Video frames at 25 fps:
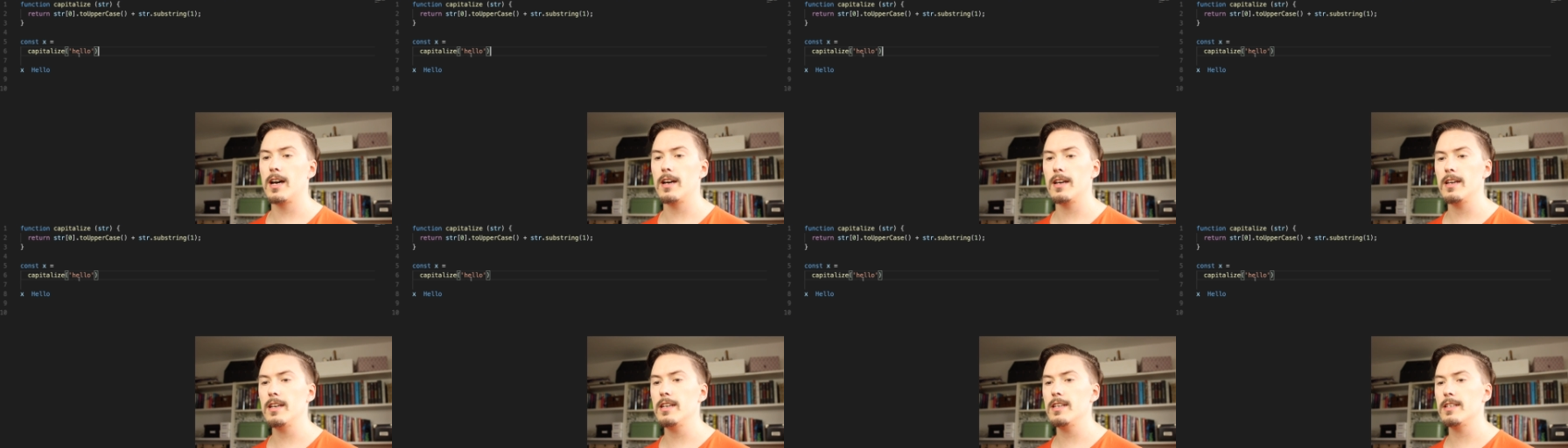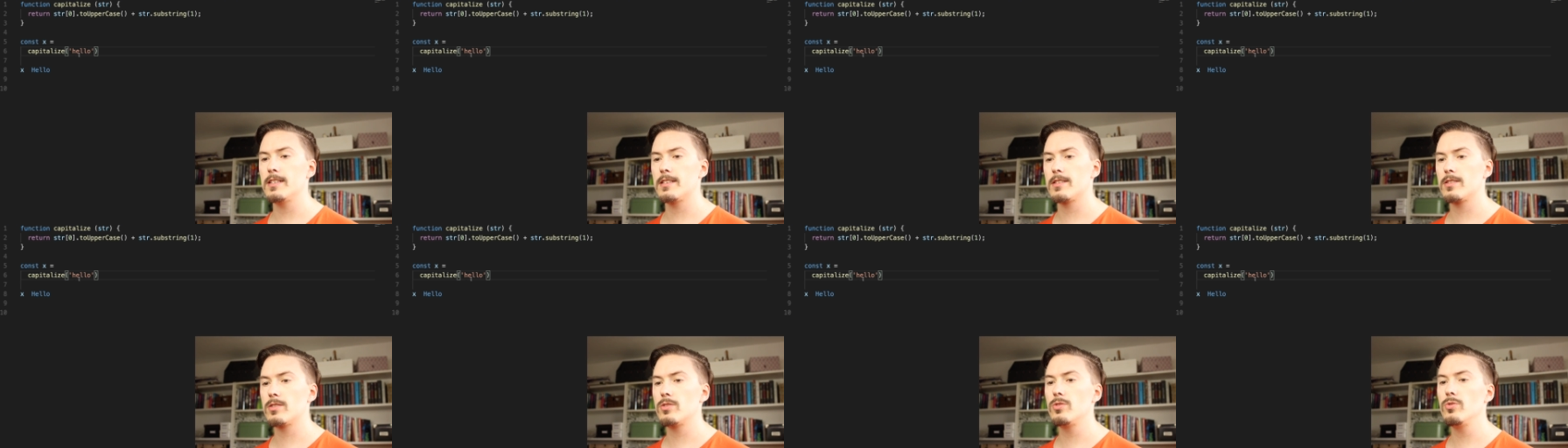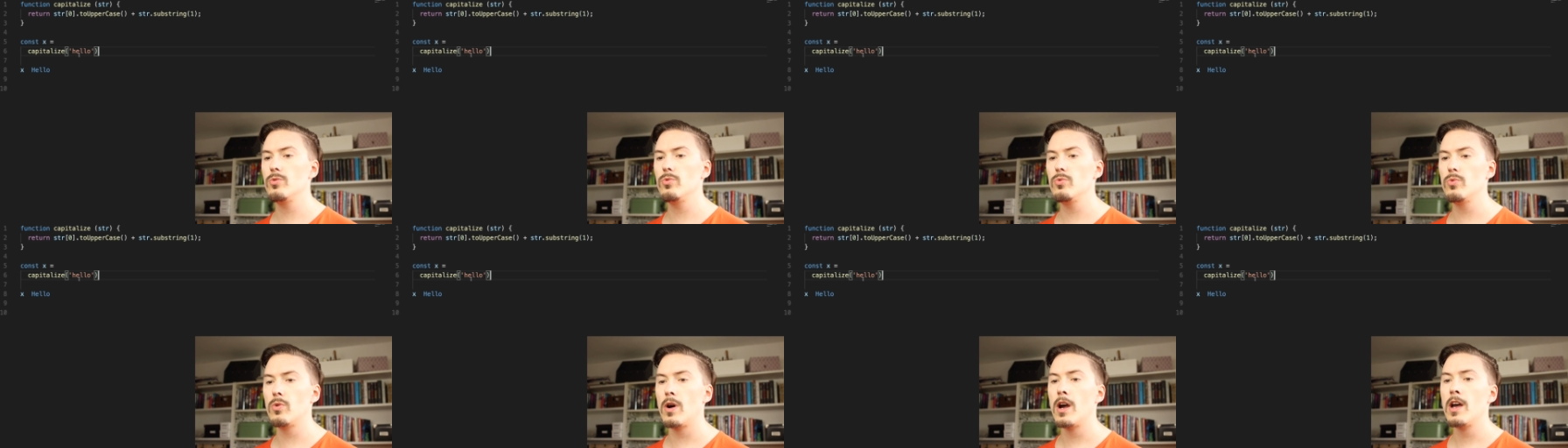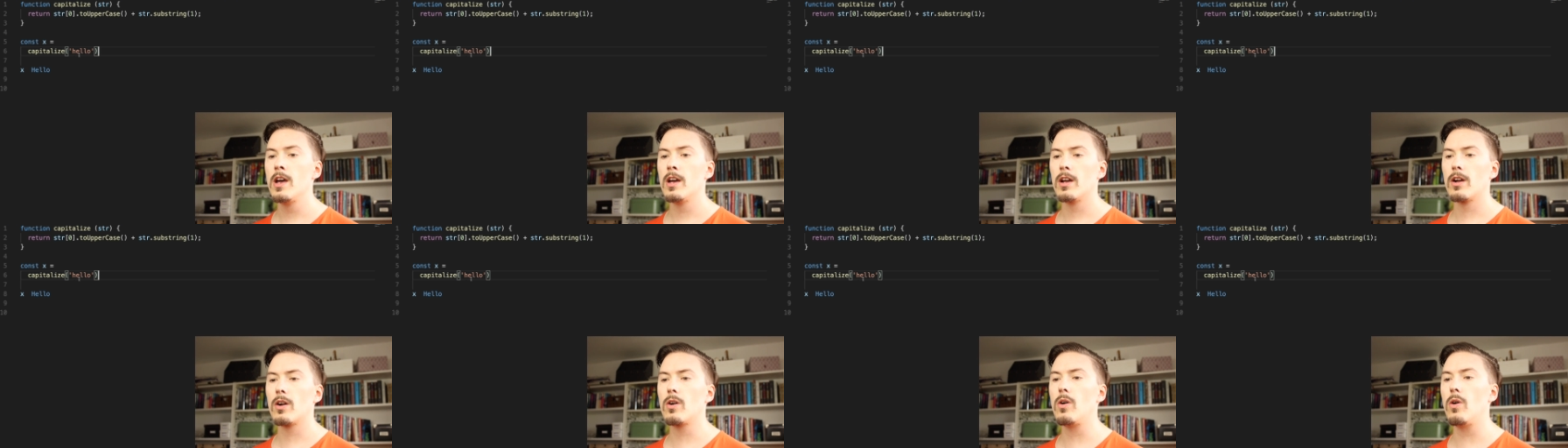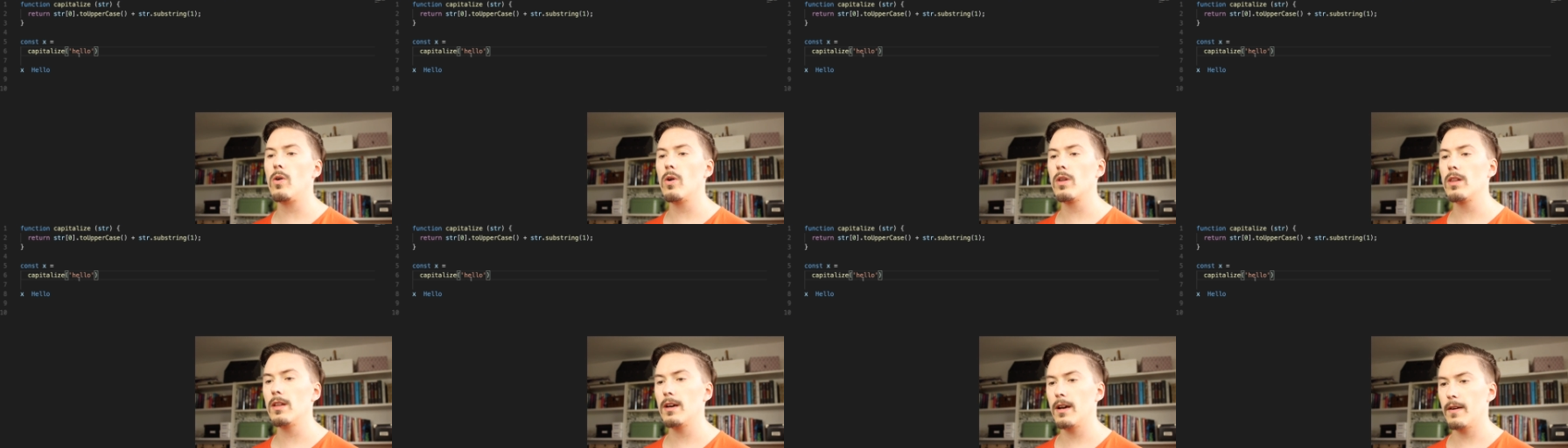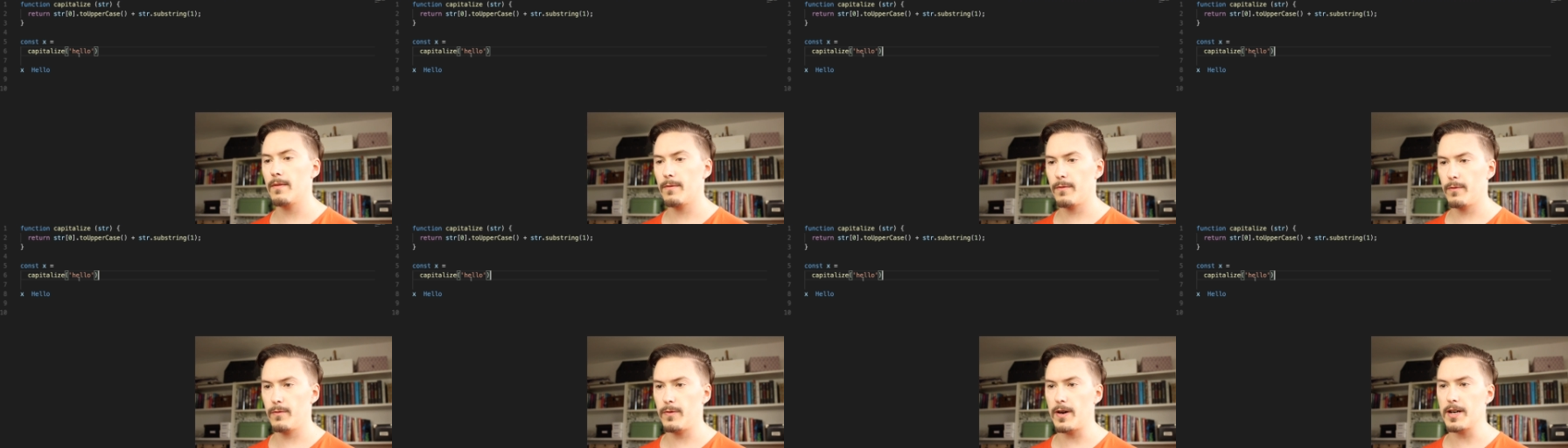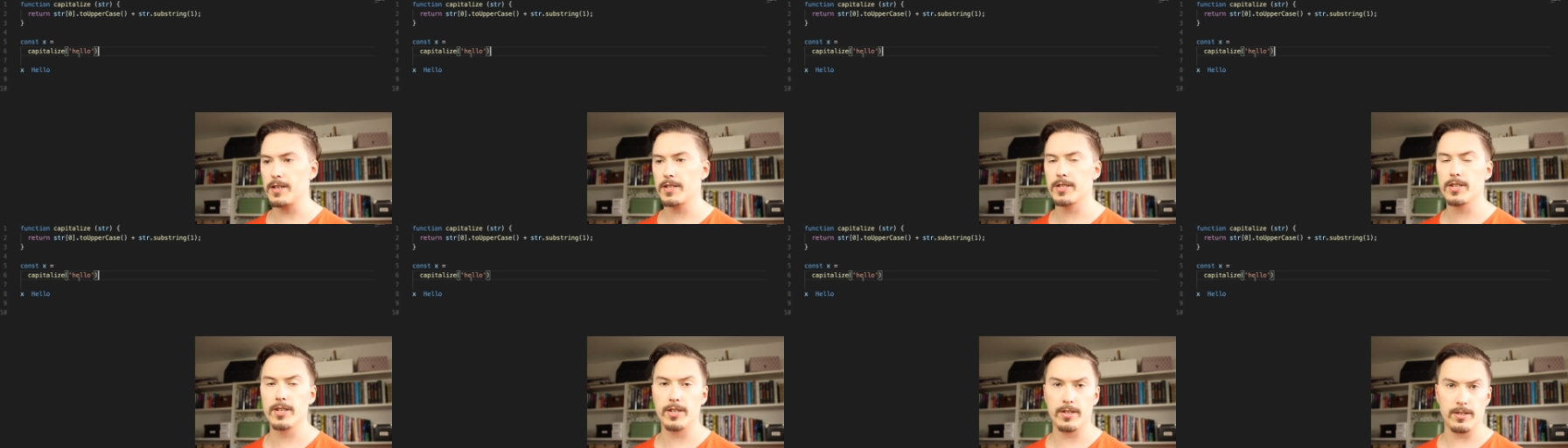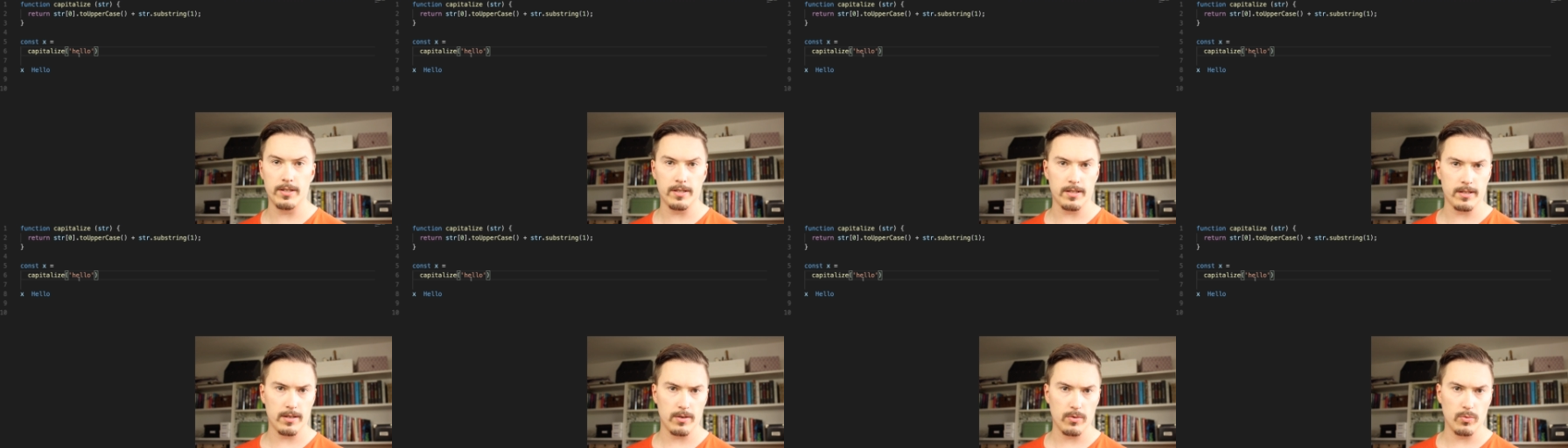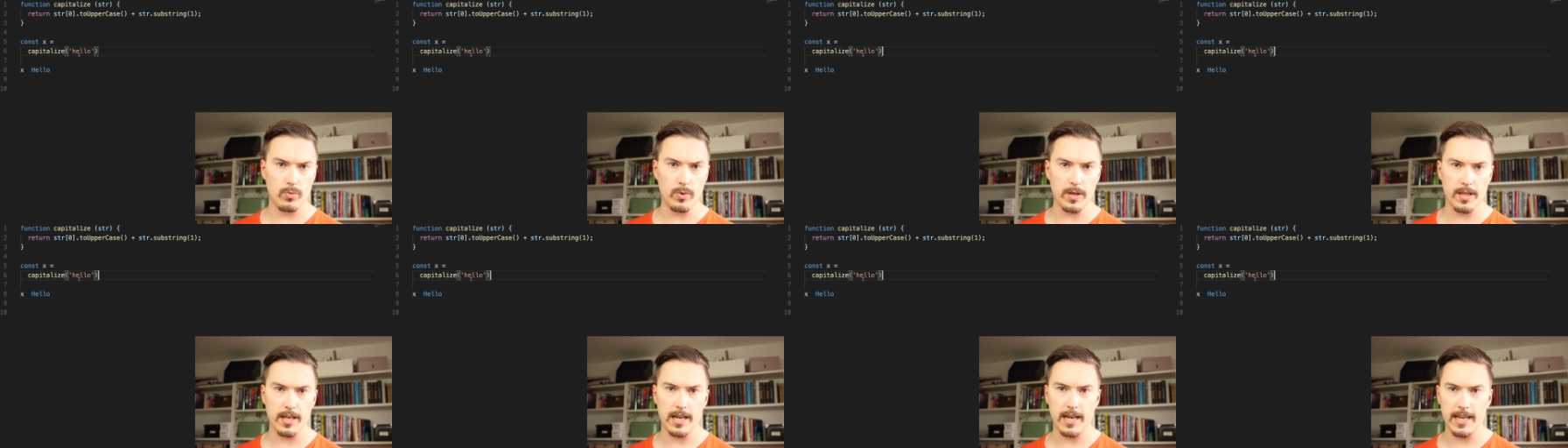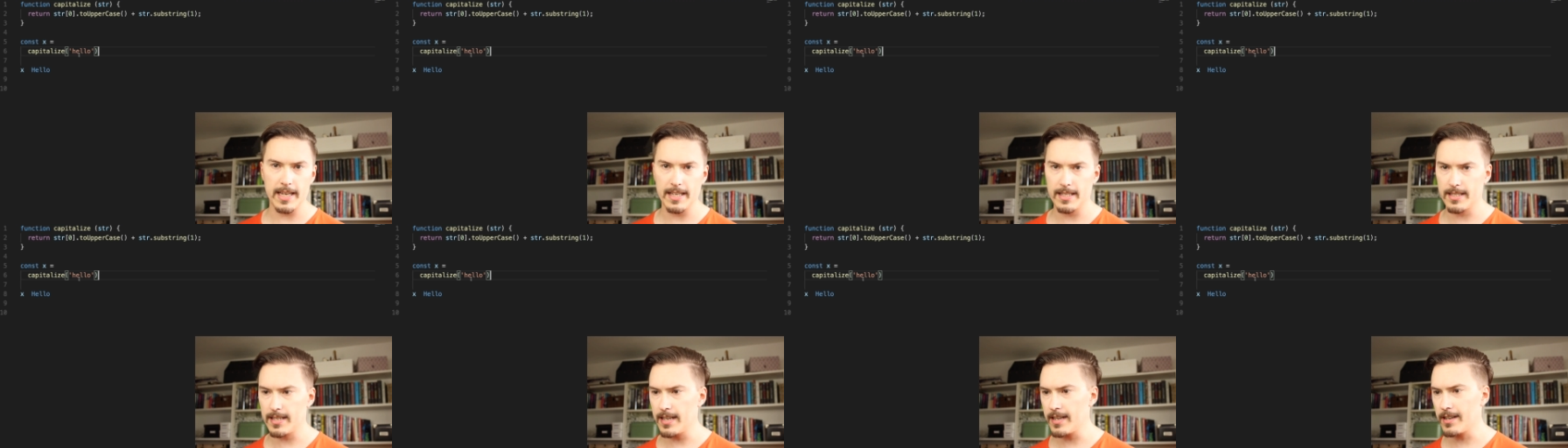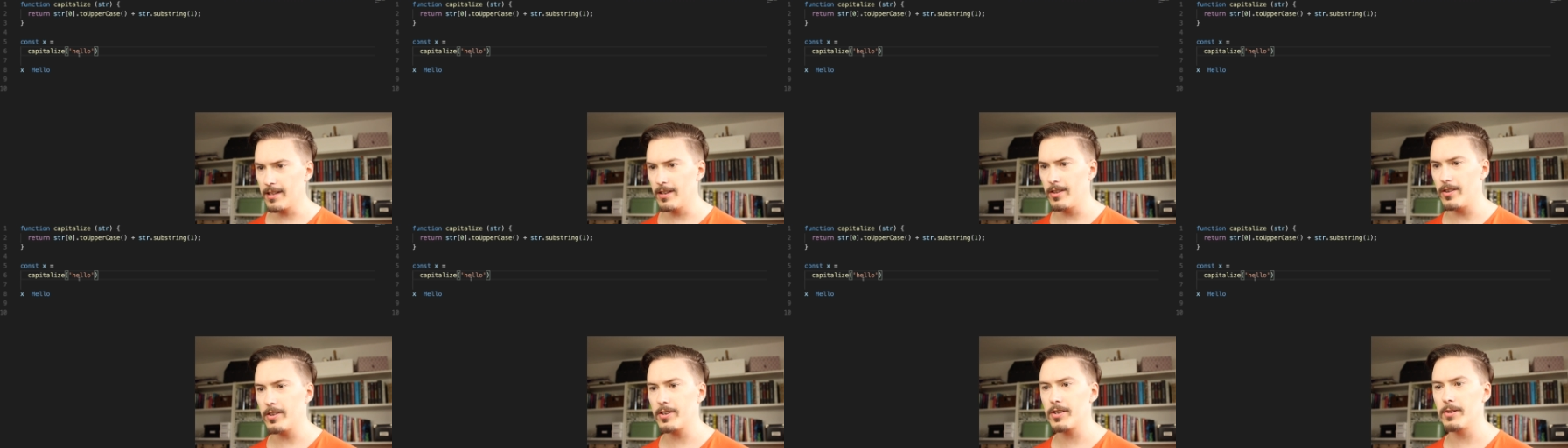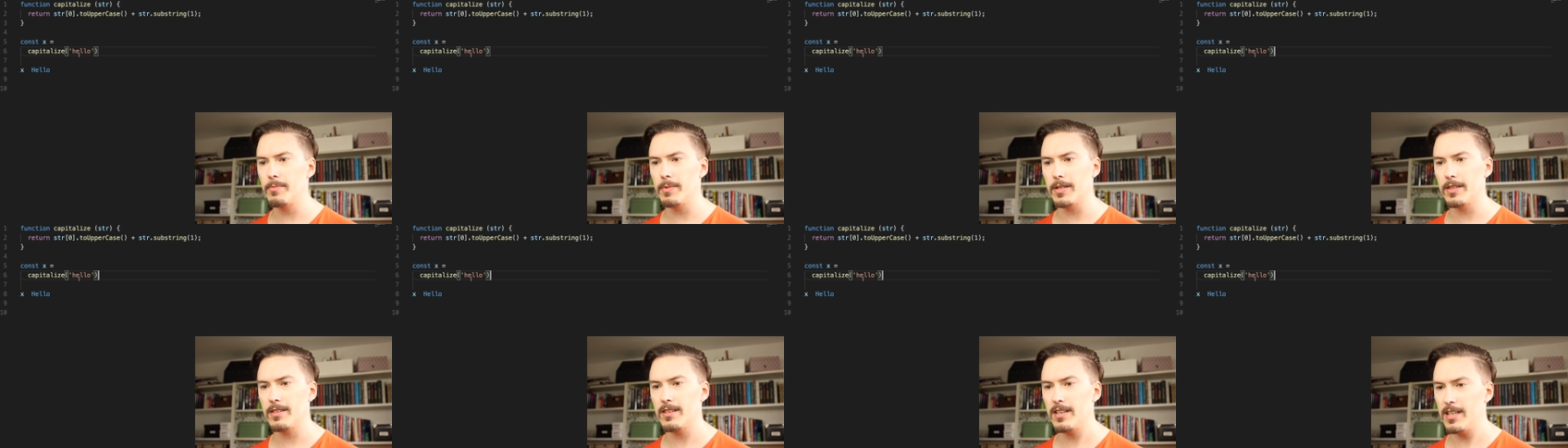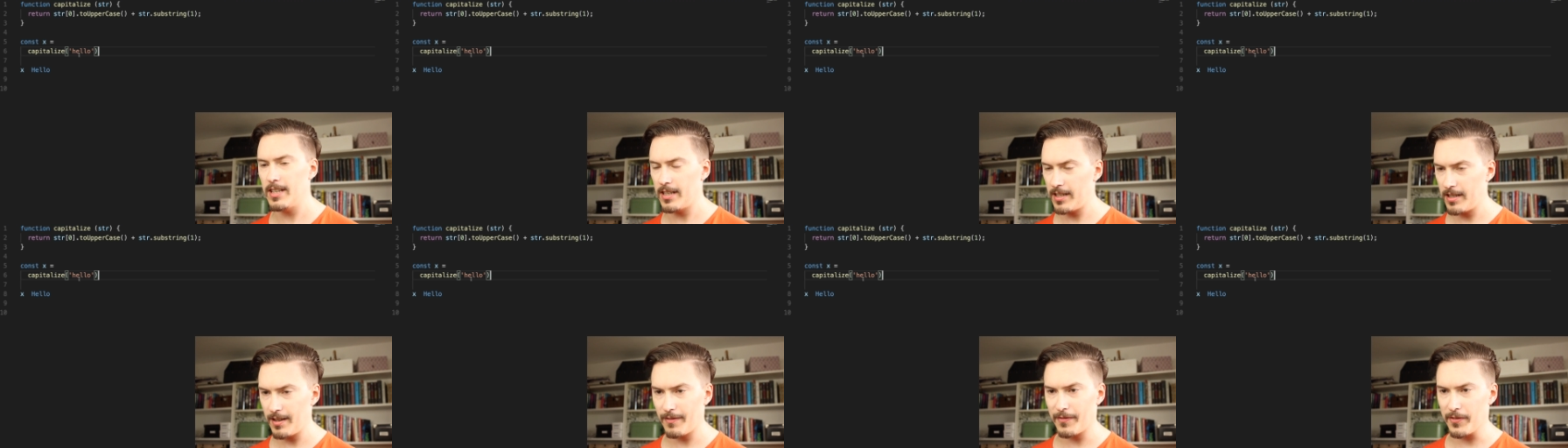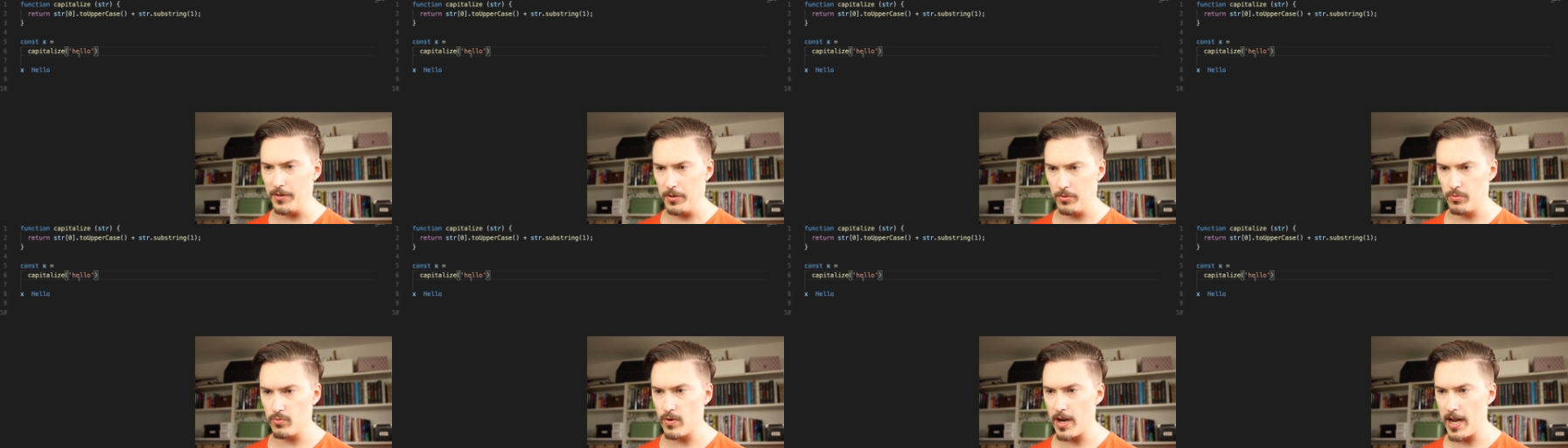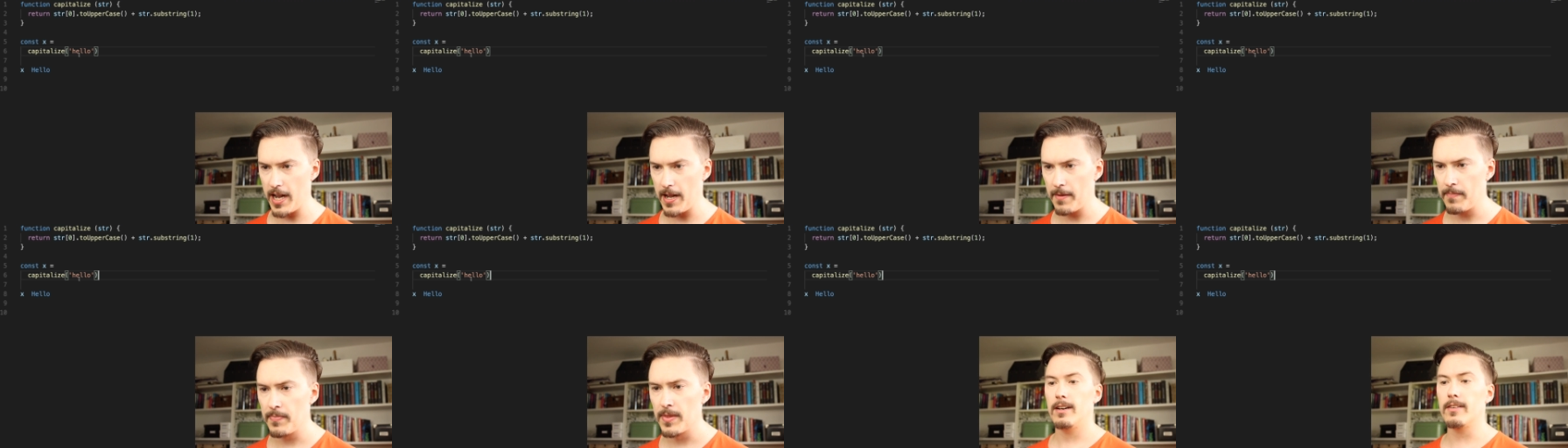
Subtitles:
is to call functions with a single argument in a different way.